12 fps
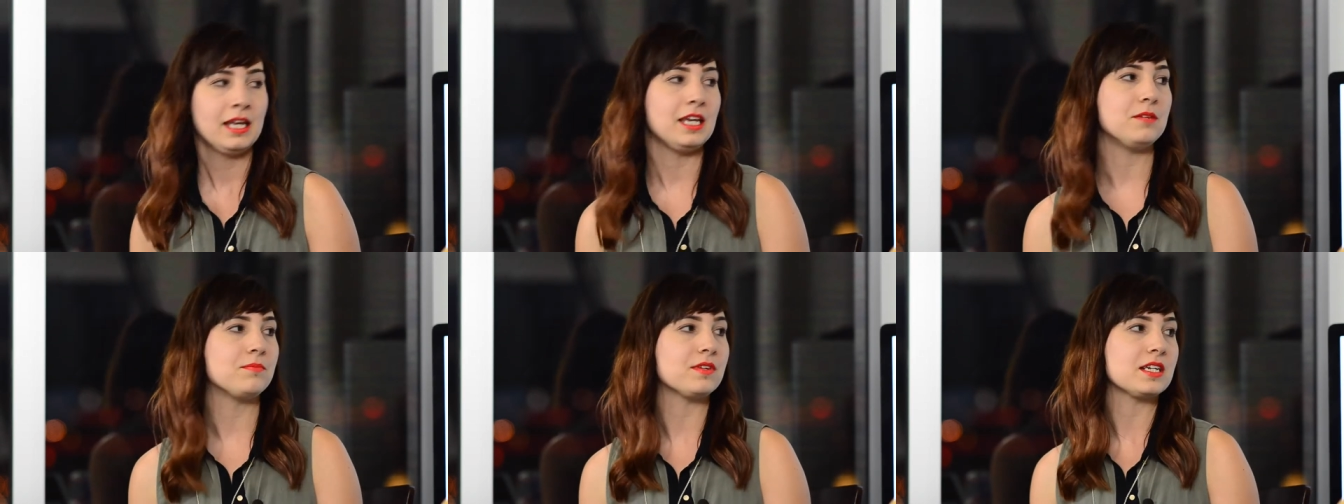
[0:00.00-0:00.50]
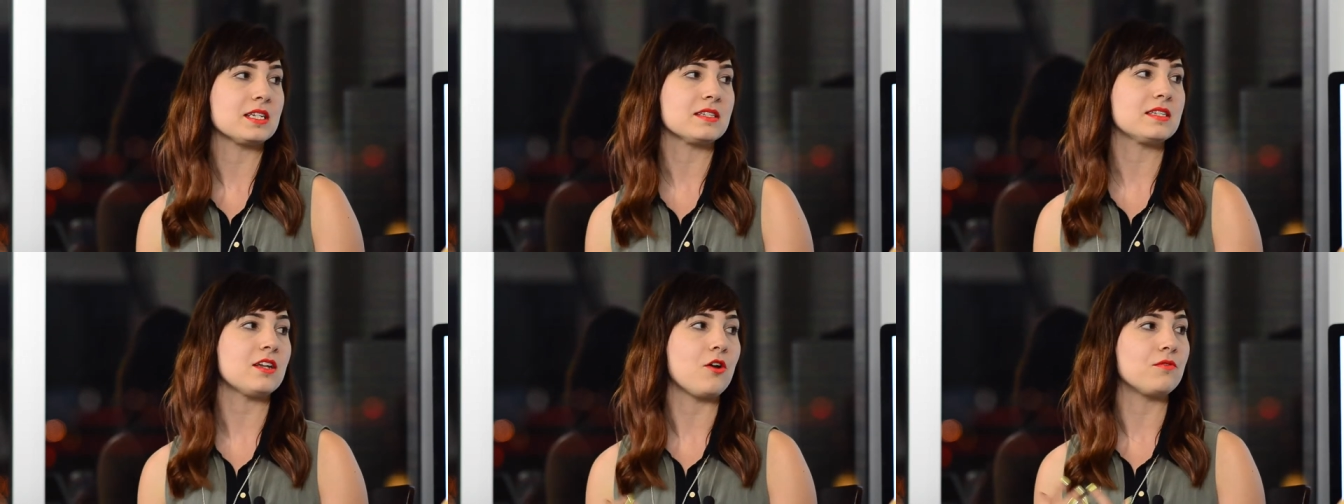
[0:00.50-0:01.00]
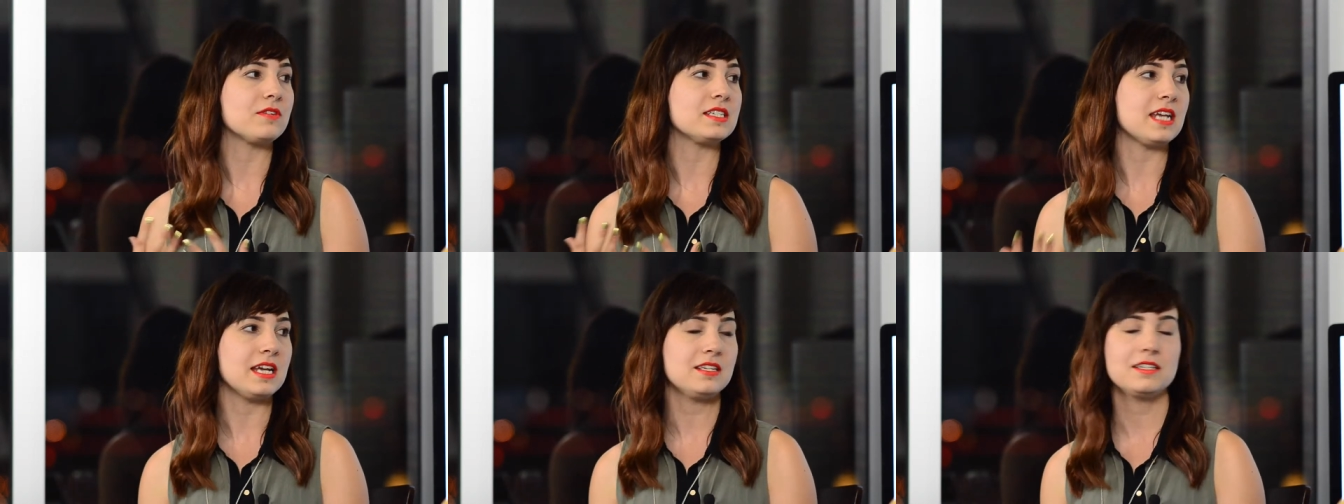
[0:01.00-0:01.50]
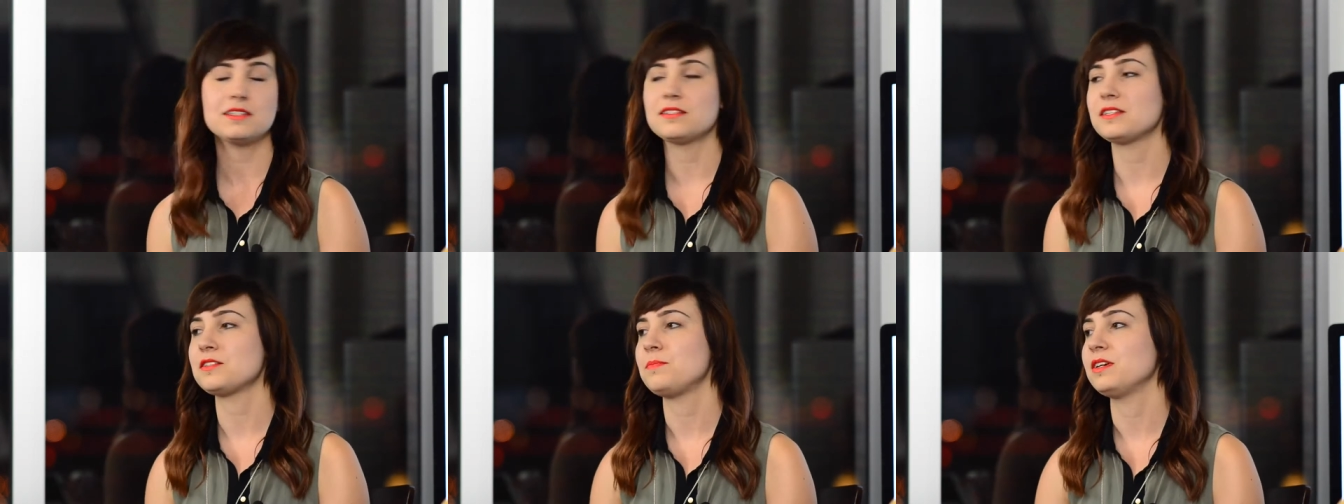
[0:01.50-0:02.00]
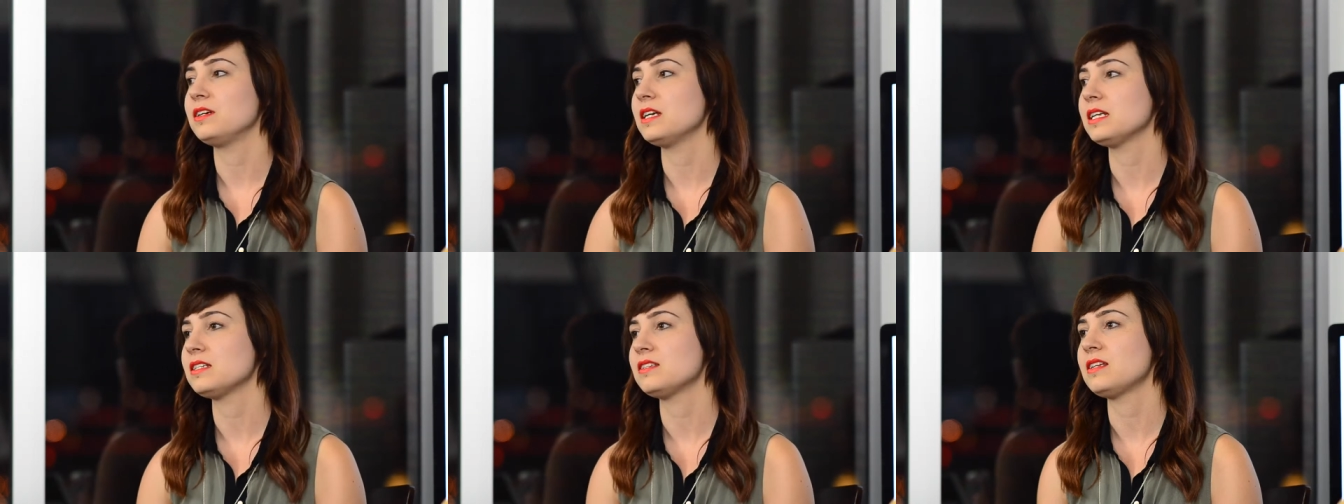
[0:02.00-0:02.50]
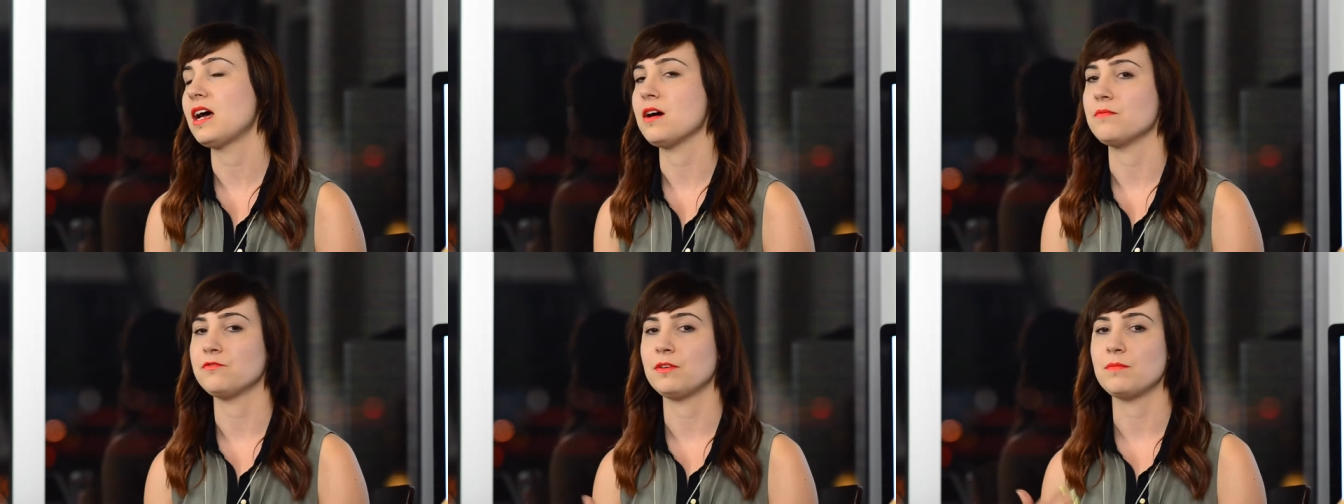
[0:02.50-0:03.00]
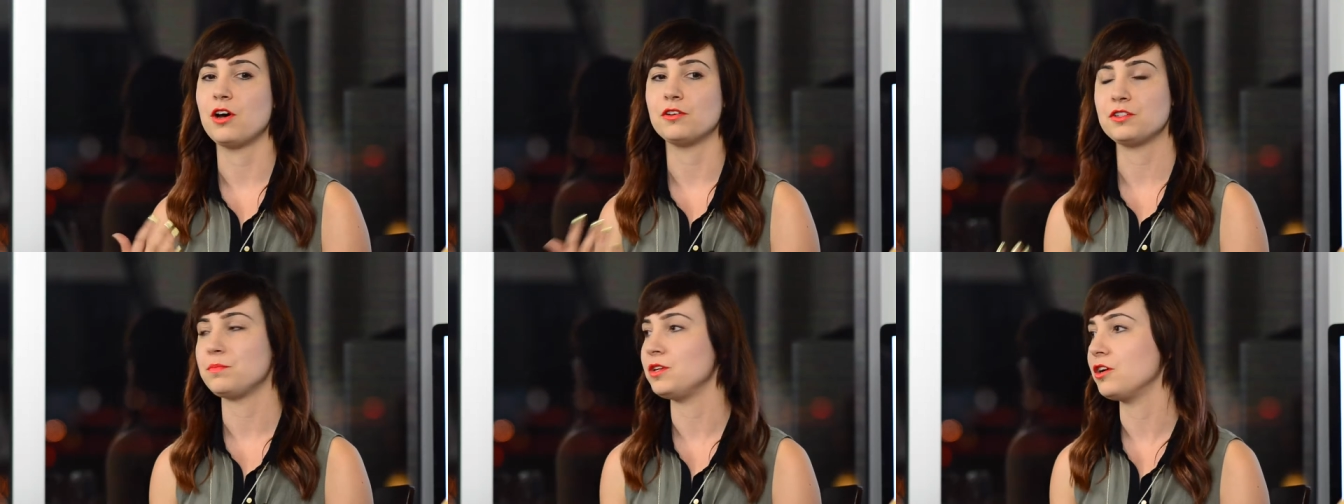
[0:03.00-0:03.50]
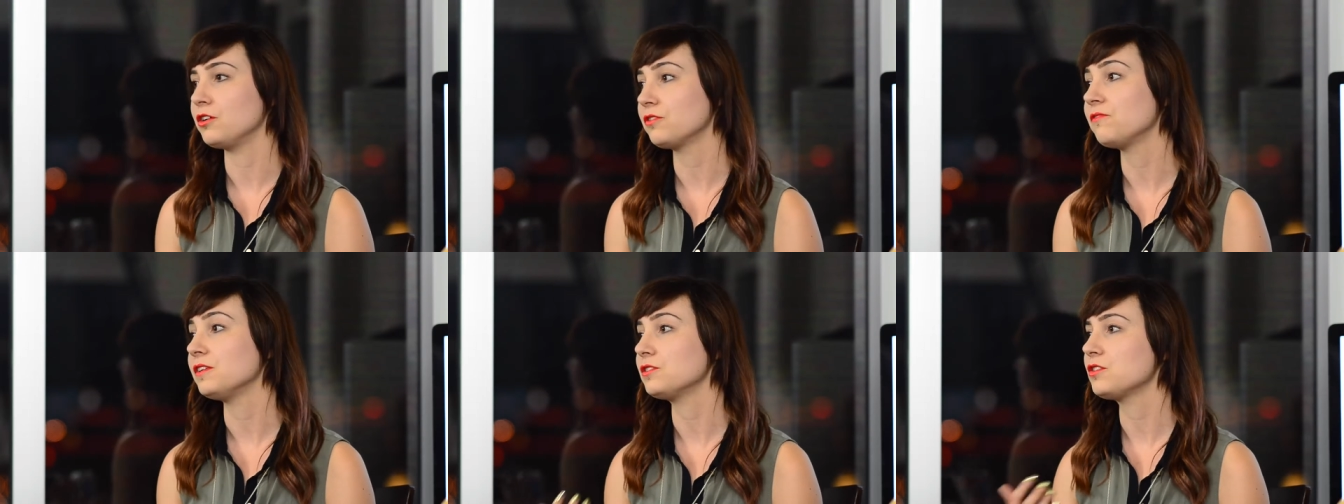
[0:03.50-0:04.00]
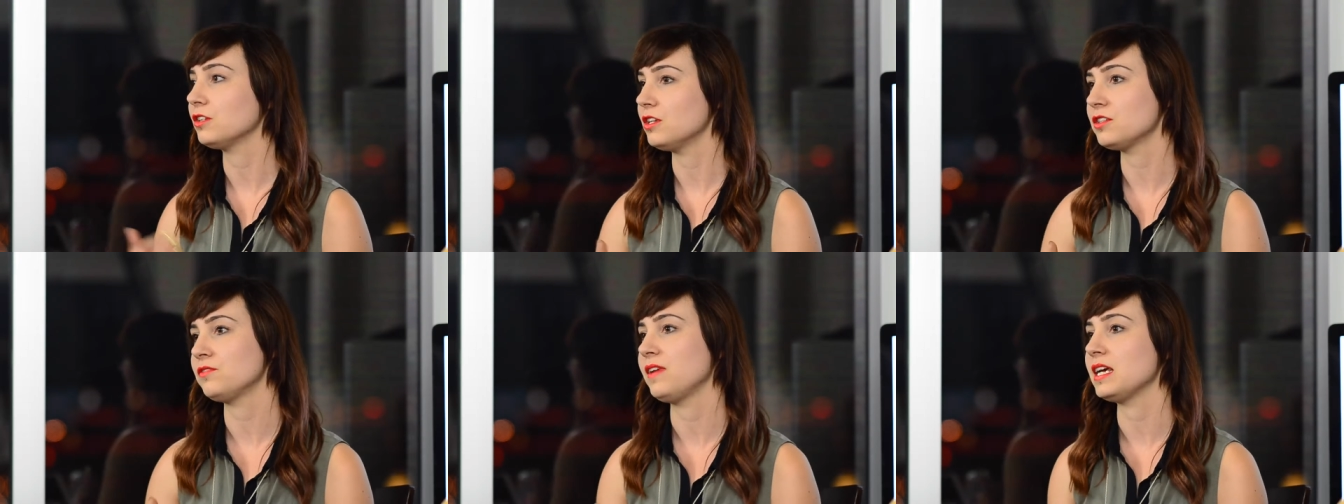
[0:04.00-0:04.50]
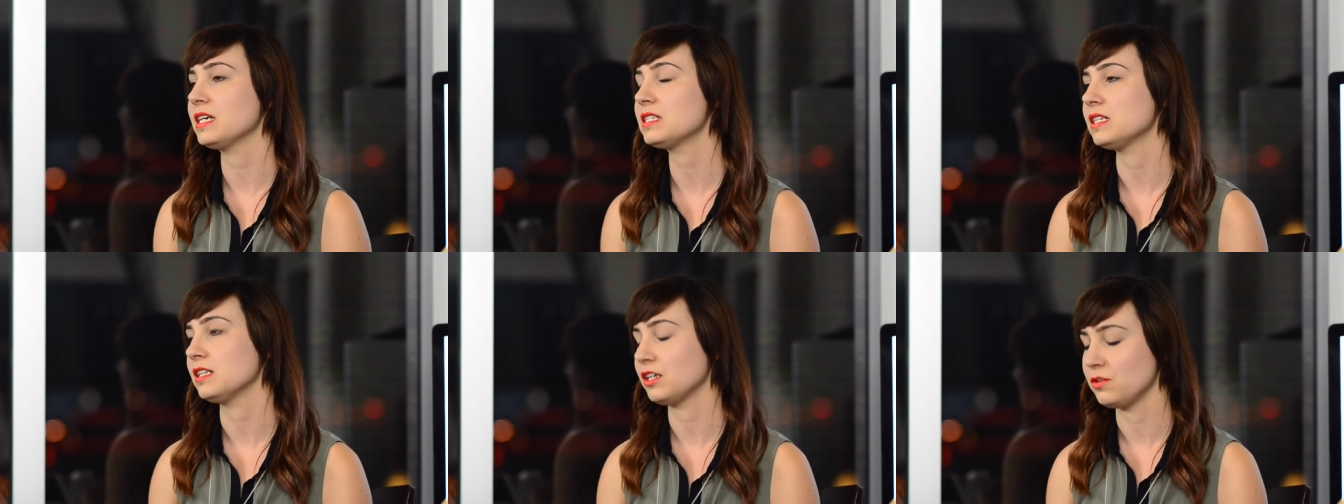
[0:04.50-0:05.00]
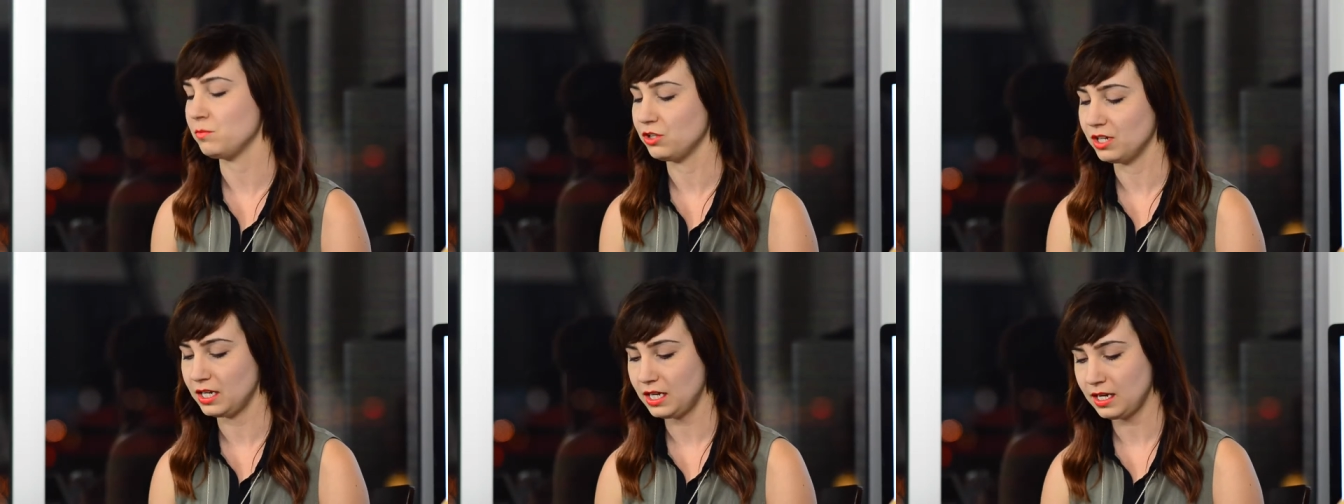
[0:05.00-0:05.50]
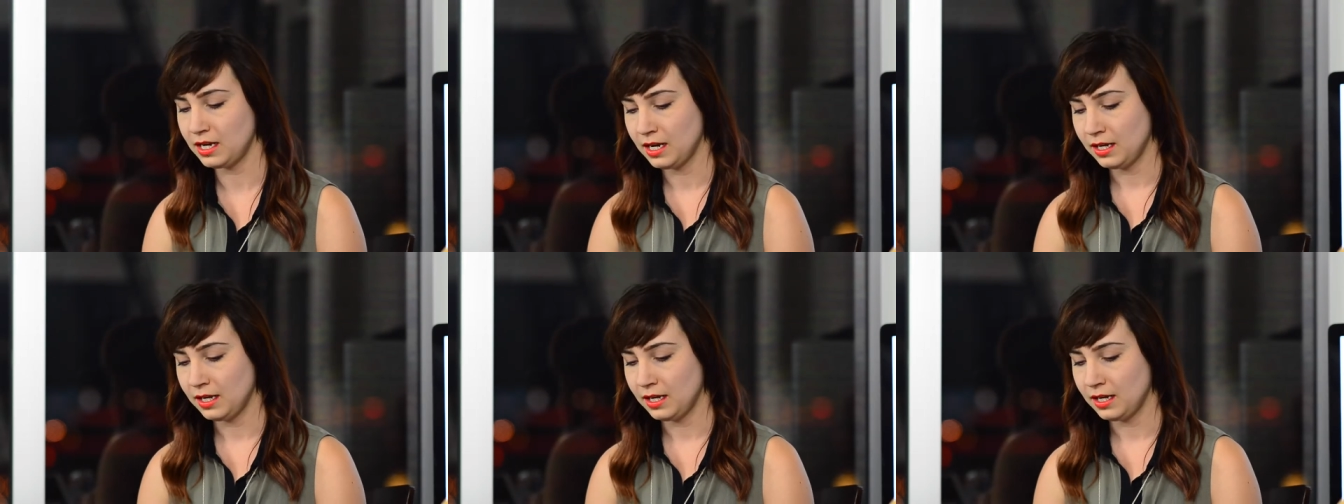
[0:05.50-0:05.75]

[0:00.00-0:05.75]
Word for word: He brings over 10 years experience um, from the entrepreneurial field to Las Vegas and the community.